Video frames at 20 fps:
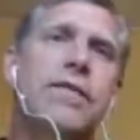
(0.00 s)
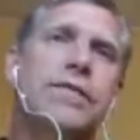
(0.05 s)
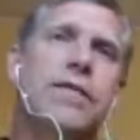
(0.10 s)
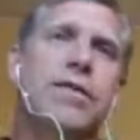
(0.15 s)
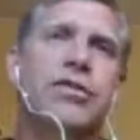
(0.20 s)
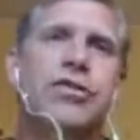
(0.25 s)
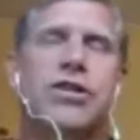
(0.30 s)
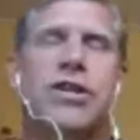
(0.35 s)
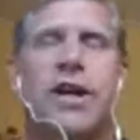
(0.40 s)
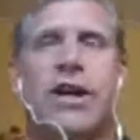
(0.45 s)
to
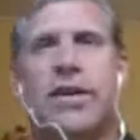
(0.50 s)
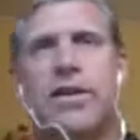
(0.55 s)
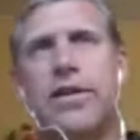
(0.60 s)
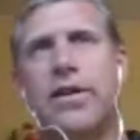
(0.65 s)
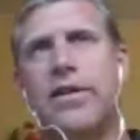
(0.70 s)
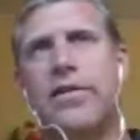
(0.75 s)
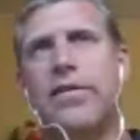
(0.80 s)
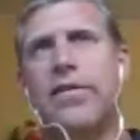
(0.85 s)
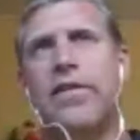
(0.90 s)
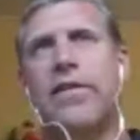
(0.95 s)
understand,
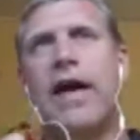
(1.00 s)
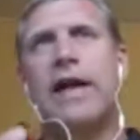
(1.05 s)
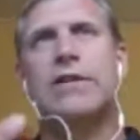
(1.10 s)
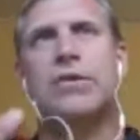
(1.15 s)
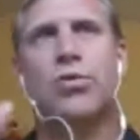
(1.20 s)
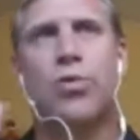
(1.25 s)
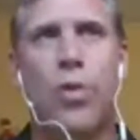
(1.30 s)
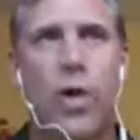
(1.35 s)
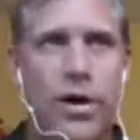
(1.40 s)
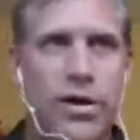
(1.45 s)

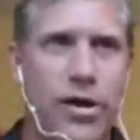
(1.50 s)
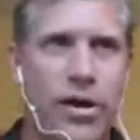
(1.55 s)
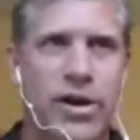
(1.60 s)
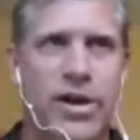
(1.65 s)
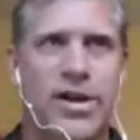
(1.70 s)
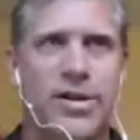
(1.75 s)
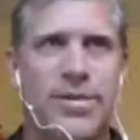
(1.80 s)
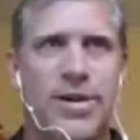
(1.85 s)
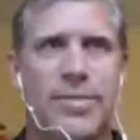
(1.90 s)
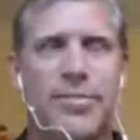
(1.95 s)
that's one
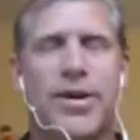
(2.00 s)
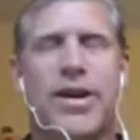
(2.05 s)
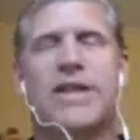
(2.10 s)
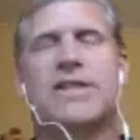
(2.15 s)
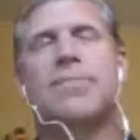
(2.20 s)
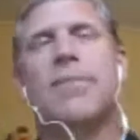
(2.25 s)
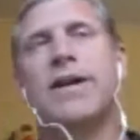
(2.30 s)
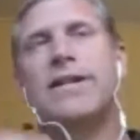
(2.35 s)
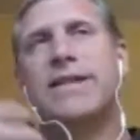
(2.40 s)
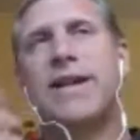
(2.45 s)
argument. But as
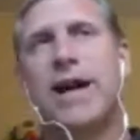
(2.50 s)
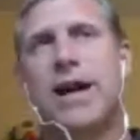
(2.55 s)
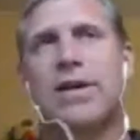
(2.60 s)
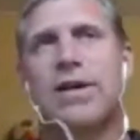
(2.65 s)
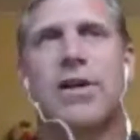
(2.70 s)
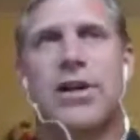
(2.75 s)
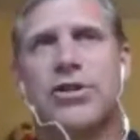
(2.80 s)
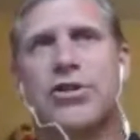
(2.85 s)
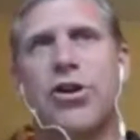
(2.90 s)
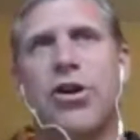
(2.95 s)
my
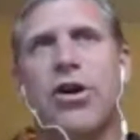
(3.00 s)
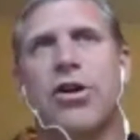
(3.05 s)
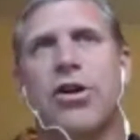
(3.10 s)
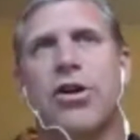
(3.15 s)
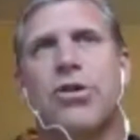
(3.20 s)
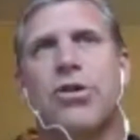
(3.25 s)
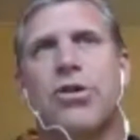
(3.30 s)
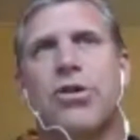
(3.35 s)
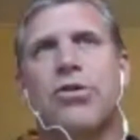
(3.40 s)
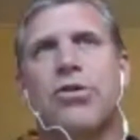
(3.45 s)
TechCrunch article,
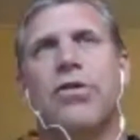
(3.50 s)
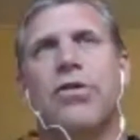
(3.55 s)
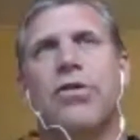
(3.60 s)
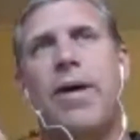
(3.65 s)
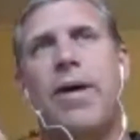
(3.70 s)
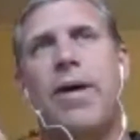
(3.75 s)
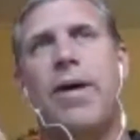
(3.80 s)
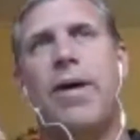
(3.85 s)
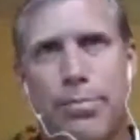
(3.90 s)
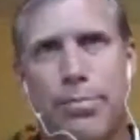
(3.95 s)
and the
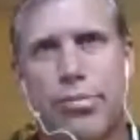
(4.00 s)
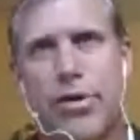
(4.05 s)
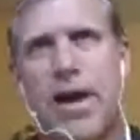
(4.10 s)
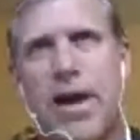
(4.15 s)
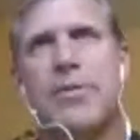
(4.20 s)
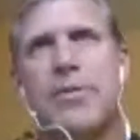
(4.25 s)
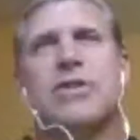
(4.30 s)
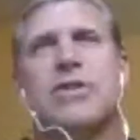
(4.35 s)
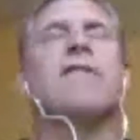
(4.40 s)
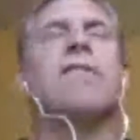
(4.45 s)
main
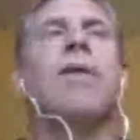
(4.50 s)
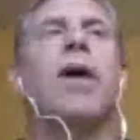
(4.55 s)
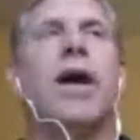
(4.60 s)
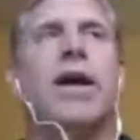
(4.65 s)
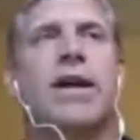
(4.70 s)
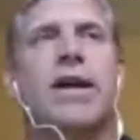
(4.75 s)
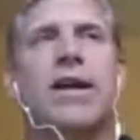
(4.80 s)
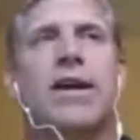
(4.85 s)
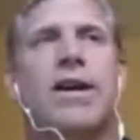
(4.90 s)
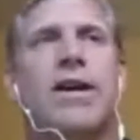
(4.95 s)
premise of
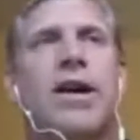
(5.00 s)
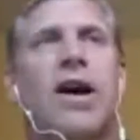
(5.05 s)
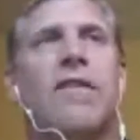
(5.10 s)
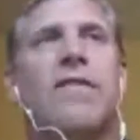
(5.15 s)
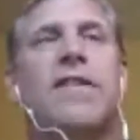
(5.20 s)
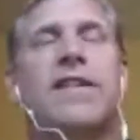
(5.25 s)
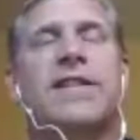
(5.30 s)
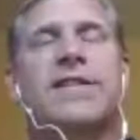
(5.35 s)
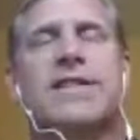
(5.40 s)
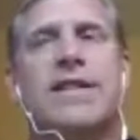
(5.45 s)

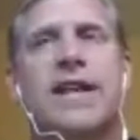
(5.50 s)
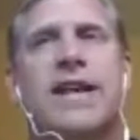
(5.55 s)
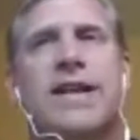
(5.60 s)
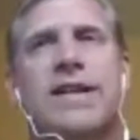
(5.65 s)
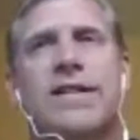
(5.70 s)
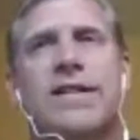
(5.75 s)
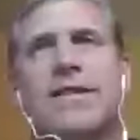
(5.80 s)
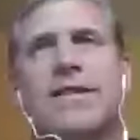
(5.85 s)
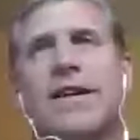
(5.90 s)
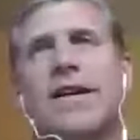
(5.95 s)

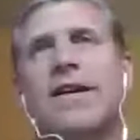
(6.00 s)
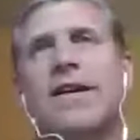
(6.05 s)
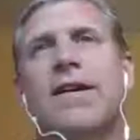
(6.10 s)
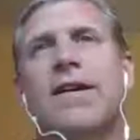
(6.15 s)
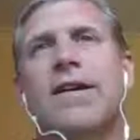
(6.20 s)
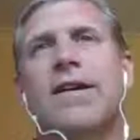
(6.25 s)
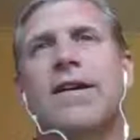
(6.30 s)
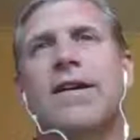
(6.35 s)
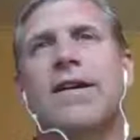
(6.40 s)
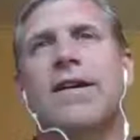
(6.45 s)
this
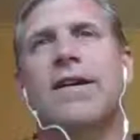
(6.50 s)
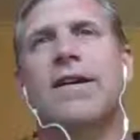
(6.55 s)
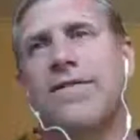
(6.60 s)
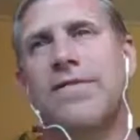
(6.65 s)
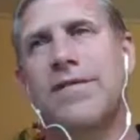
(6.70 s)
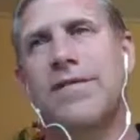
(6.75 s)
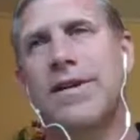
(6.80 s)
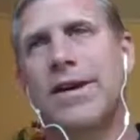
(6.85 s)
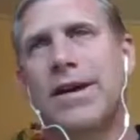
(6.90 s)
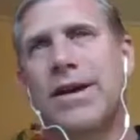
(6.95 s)
kind of
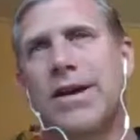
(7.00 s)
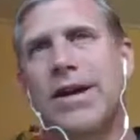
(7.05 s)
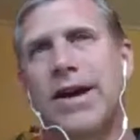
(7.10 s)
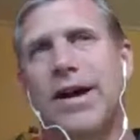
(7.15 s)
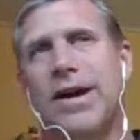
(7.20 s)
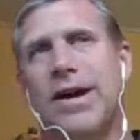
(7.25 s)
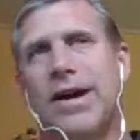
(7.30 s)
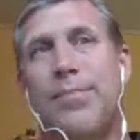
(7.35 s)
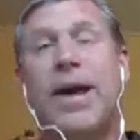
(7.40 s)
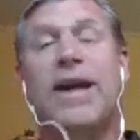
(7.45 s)

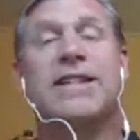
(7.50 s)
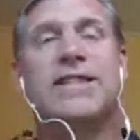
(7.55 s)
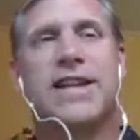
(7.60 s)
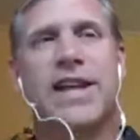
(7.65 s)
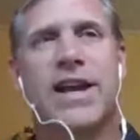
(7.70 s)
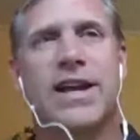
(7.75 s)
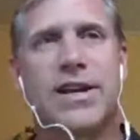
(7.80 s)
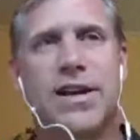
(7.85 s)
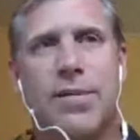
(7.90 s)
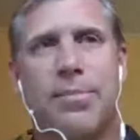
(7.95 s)
basic
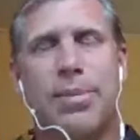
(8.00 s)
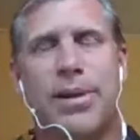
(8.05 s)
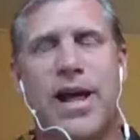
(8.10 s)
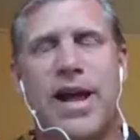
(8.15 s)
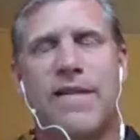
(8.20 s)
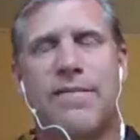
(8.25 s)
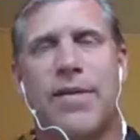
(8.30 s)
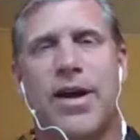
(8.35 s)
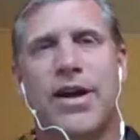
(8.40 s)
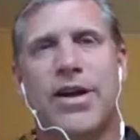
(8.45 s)
income plan of
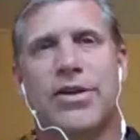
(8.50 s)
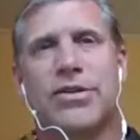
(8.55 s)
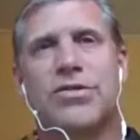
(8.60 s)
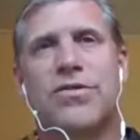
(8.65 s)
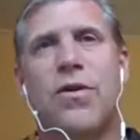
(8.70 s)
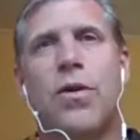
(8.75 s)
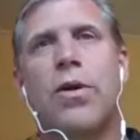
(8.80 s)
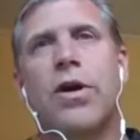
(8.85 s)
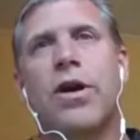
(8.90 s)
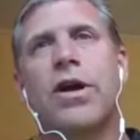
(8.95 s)
mine goes
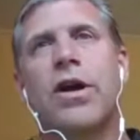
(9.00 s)
forward,